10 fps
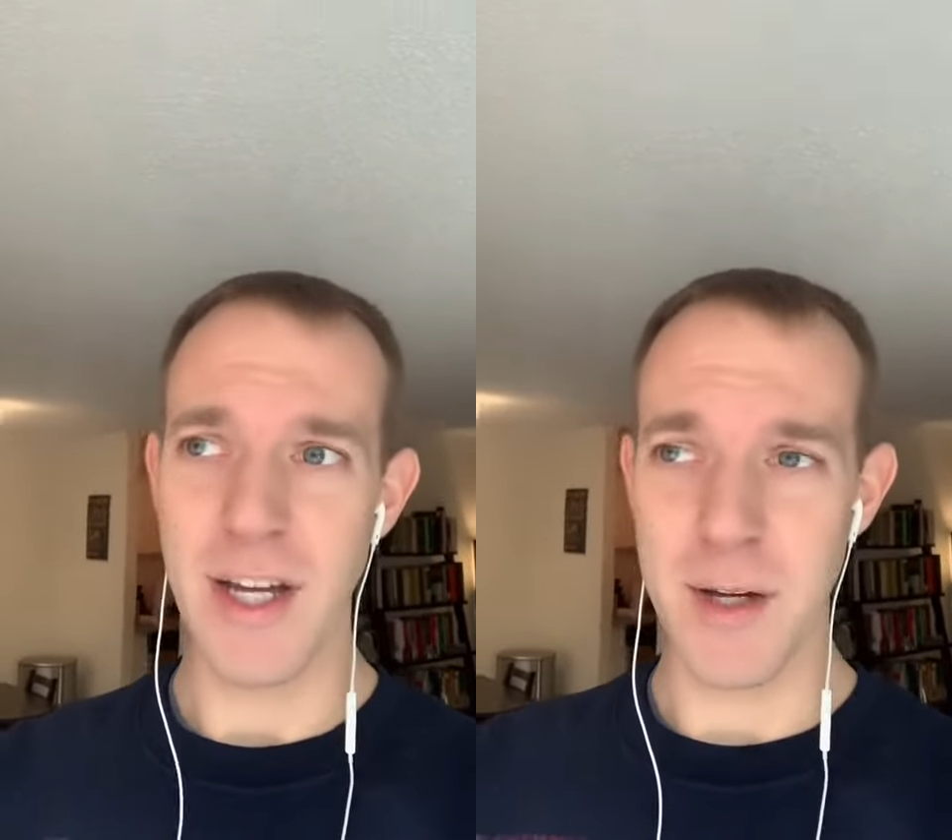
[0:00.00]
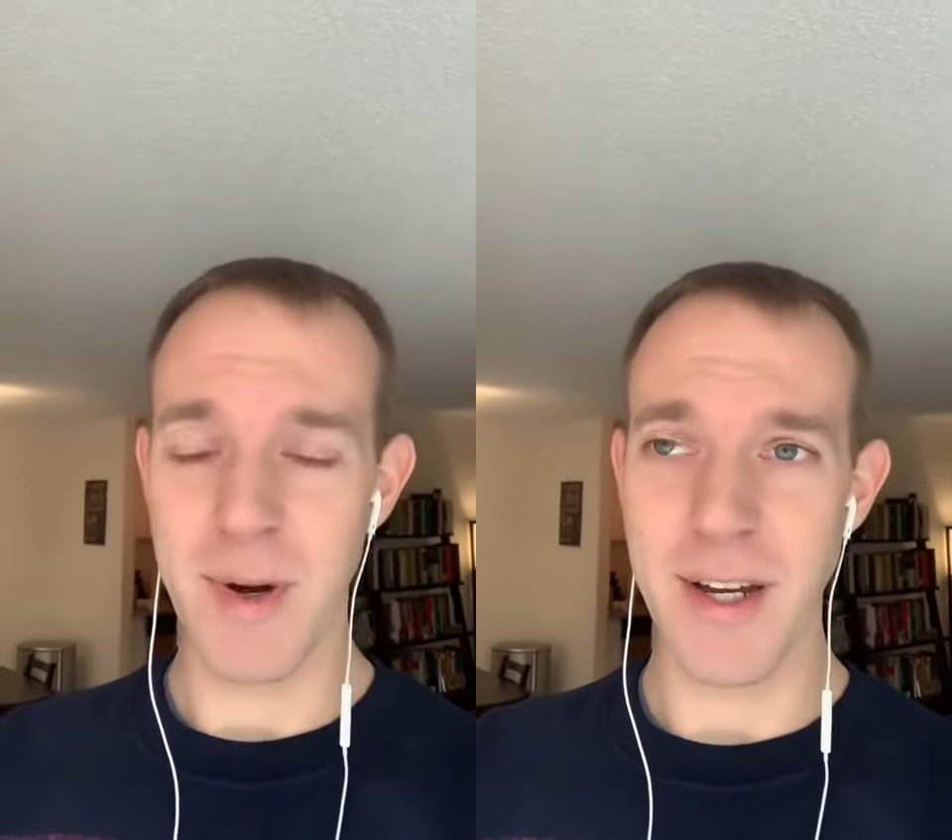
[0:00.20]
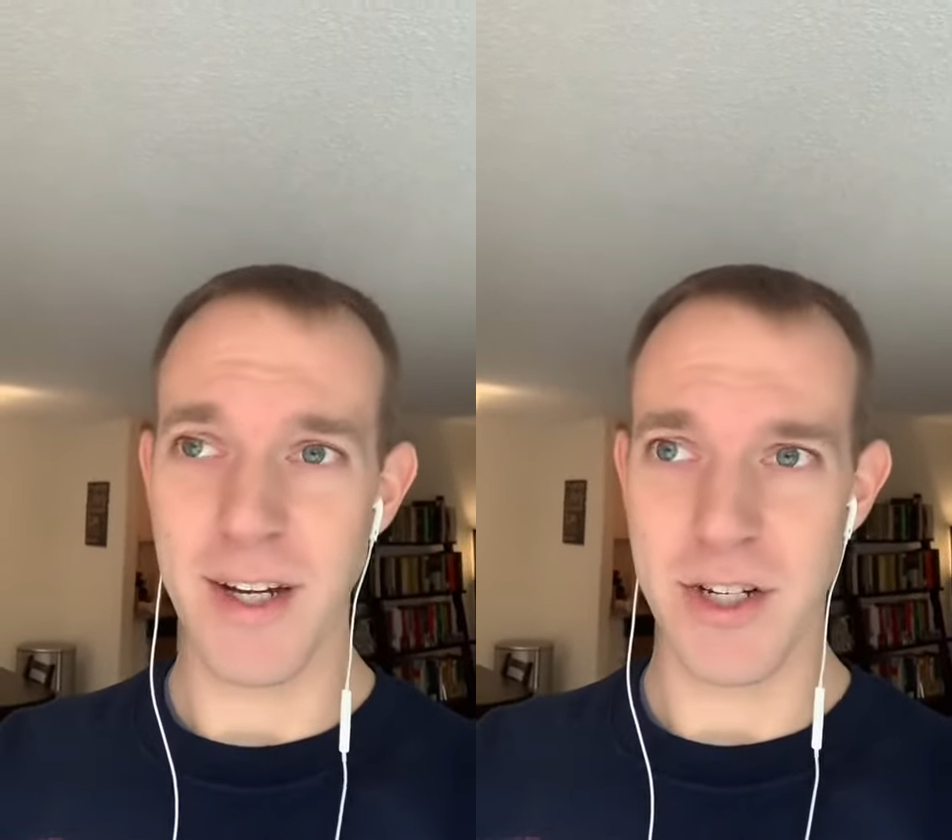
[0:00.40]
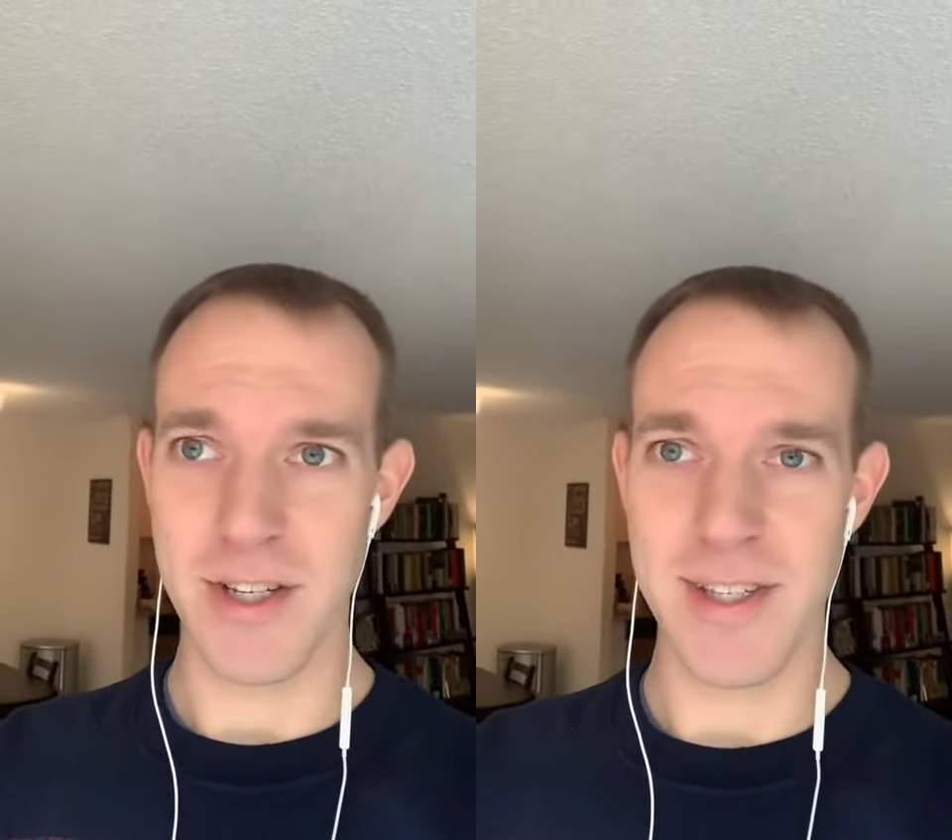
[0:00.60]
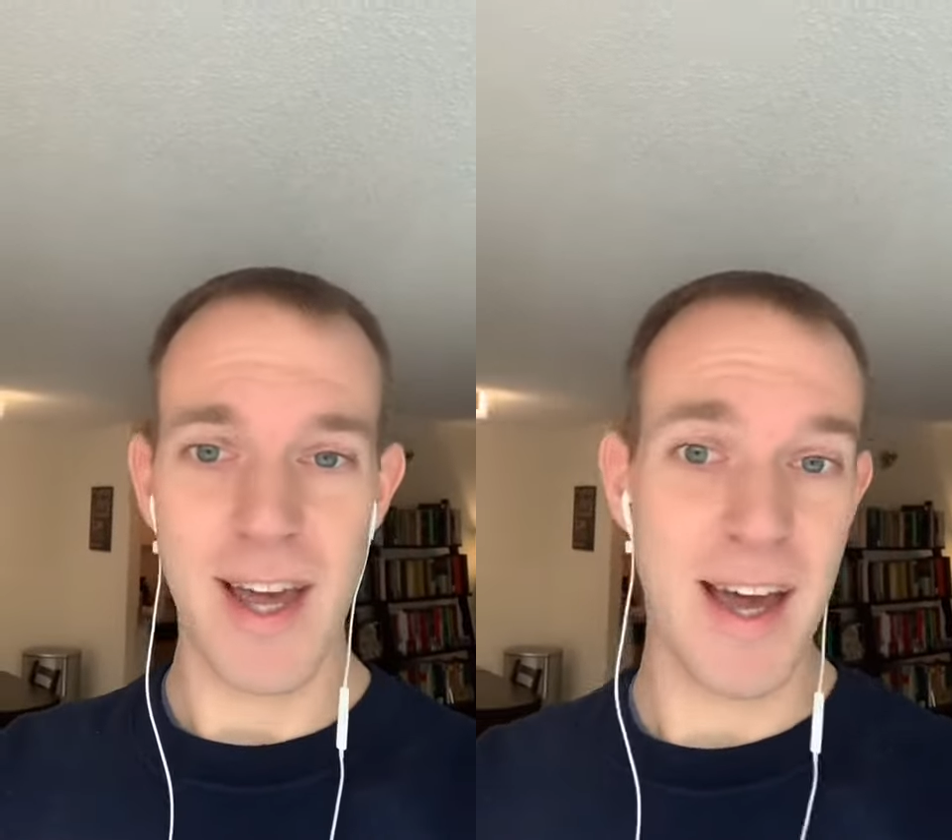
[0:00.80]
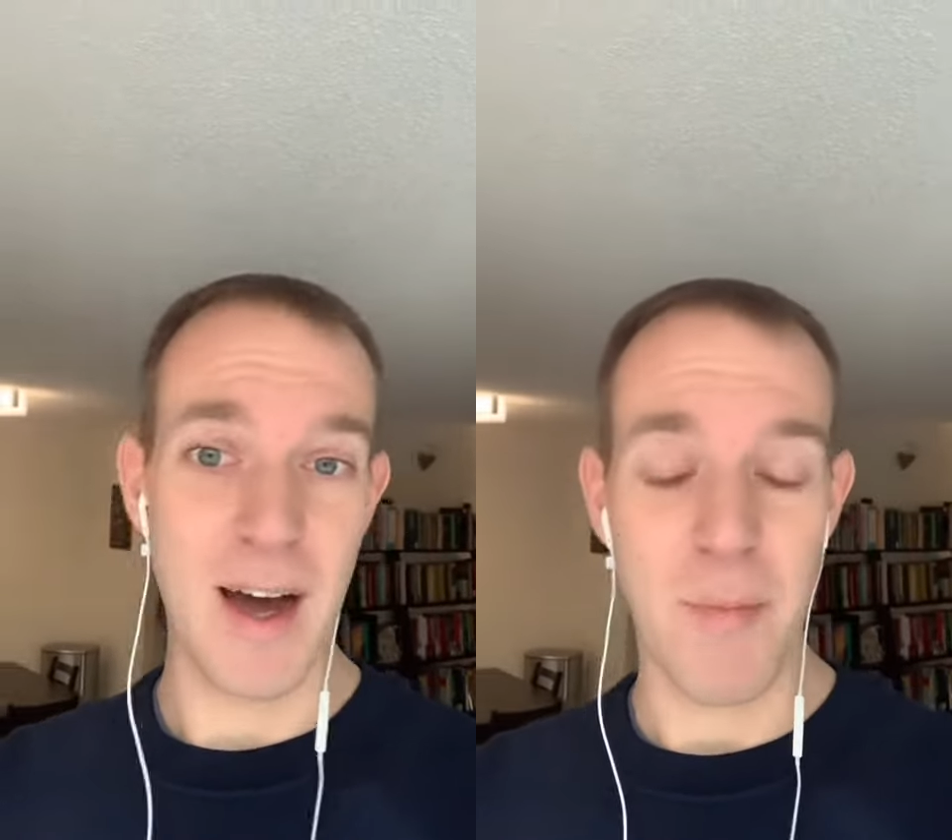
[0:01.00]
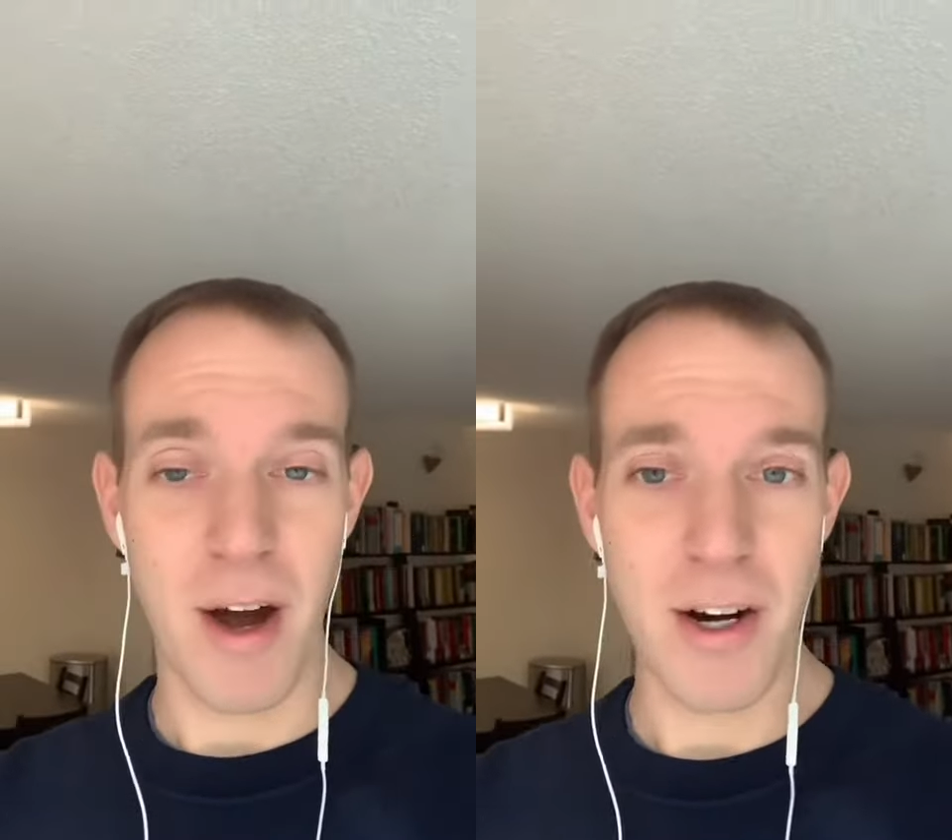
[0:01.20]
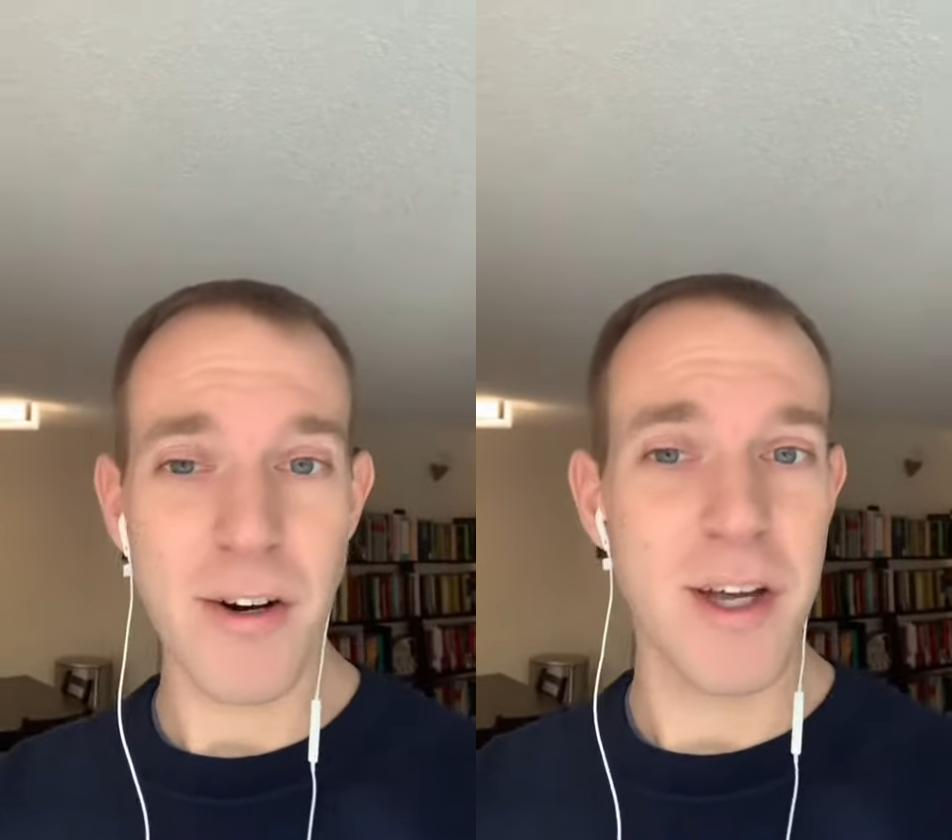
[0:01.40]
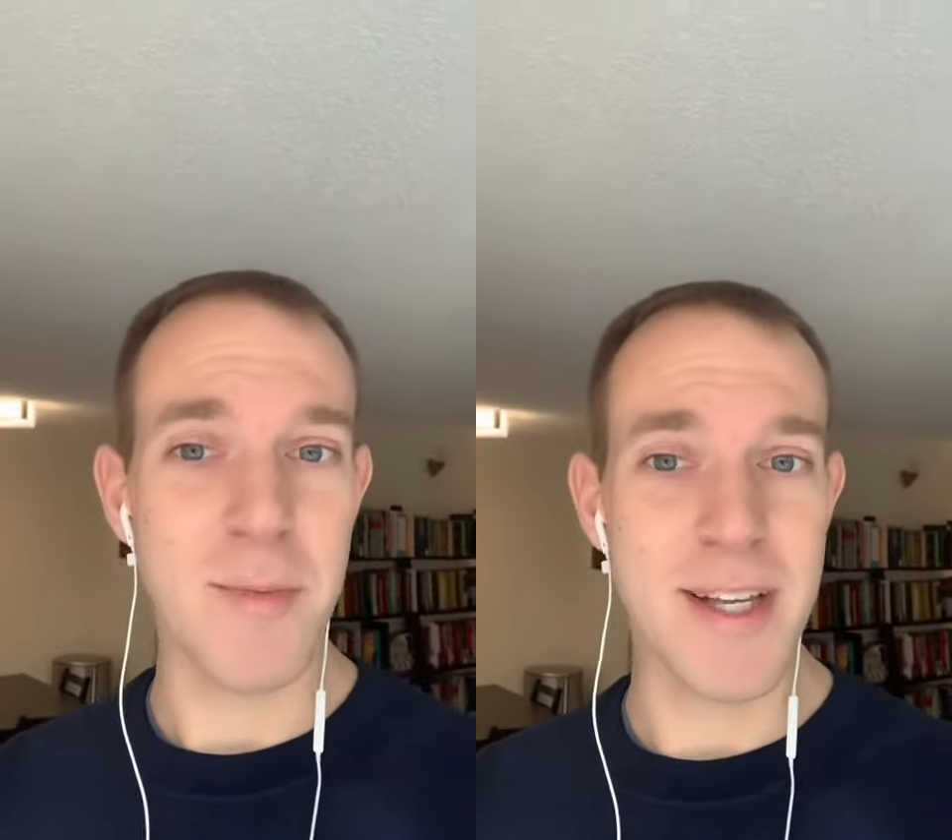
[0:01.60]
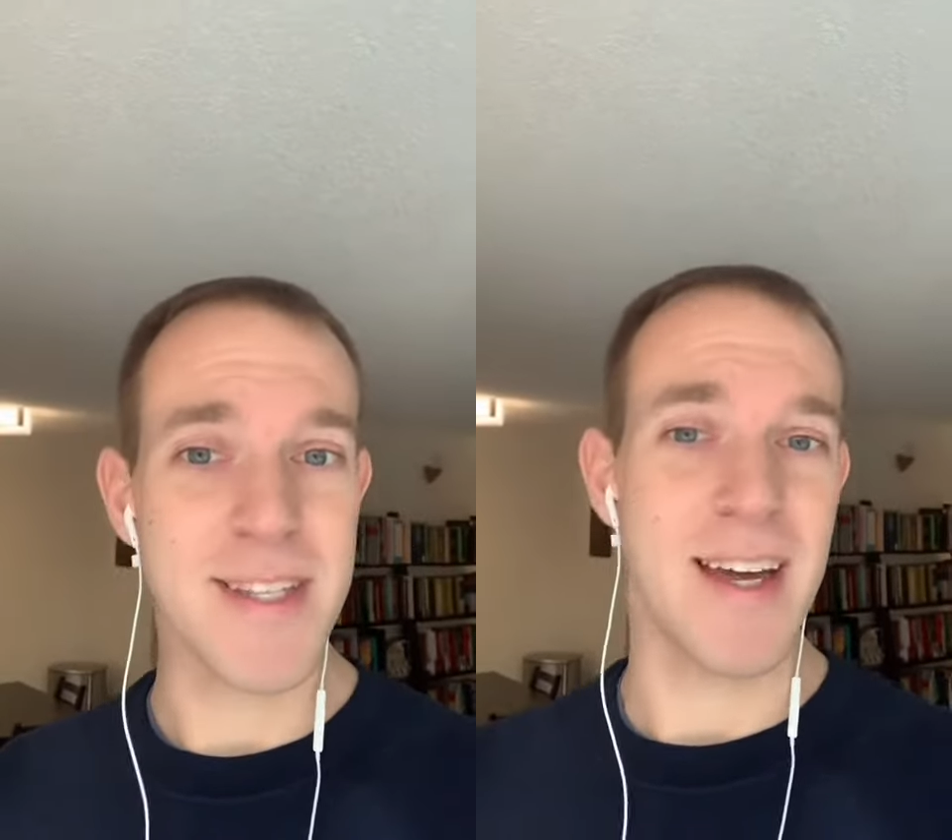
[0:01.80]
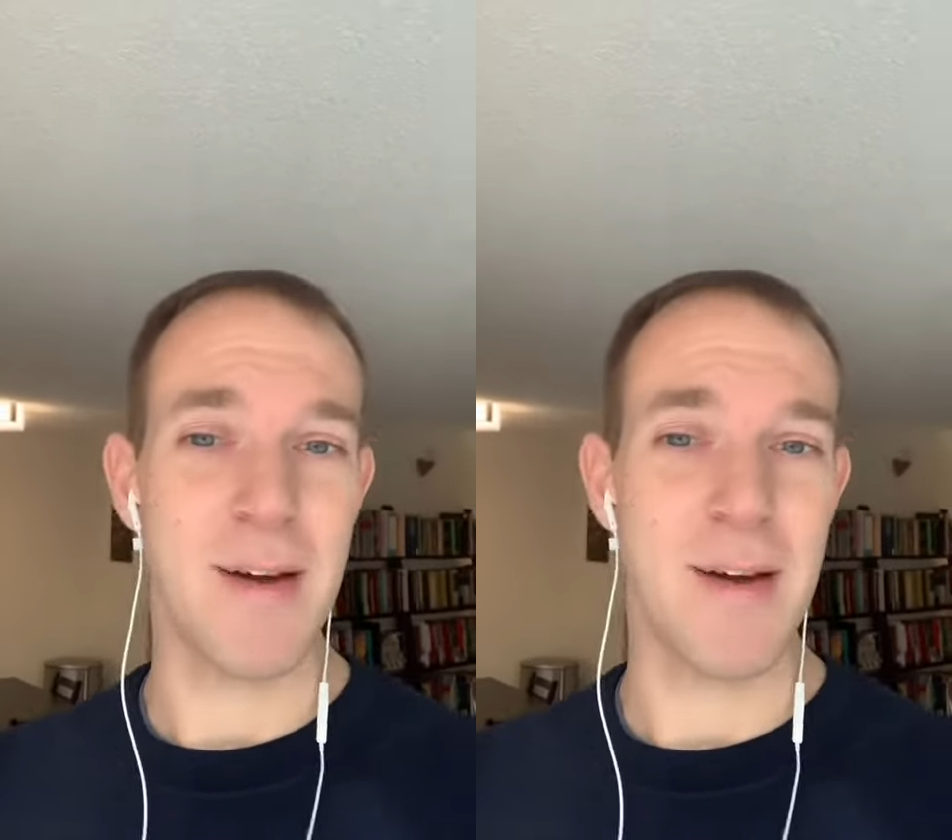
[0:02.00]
you might not just say, "I'm hungry," you might say,